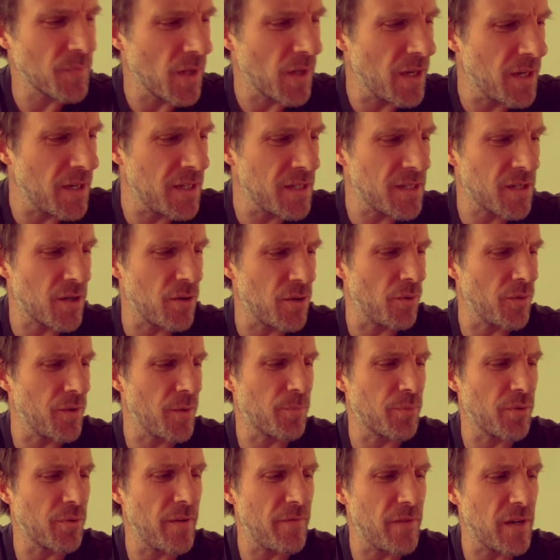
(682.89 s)
and it's called The
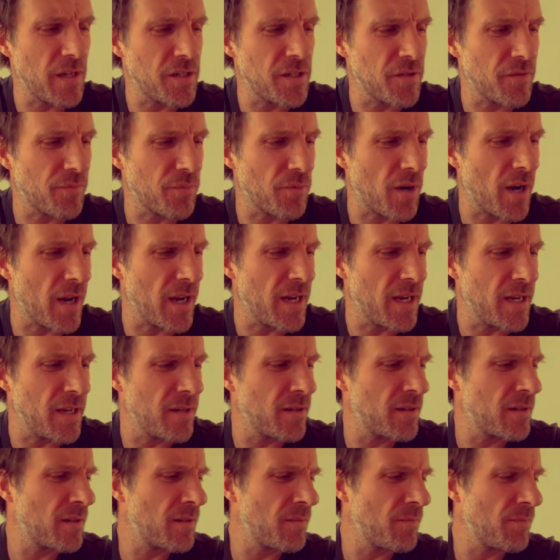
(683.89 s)
Privilege of Rain